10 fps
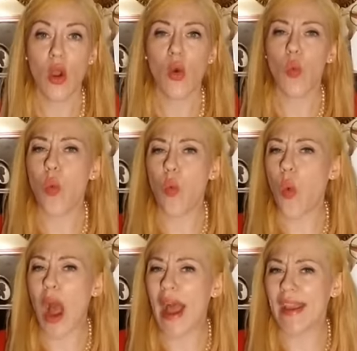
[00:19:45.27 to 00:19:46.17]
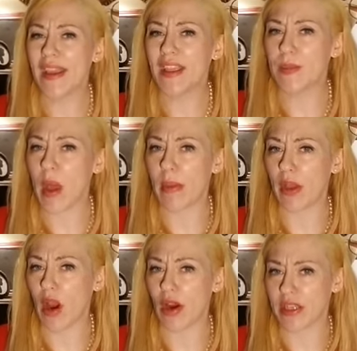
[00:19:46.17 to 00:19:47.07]
why is public
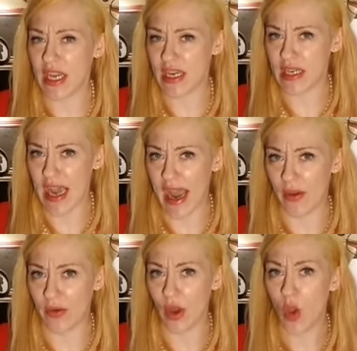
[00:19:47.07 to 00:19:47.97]
art taken down?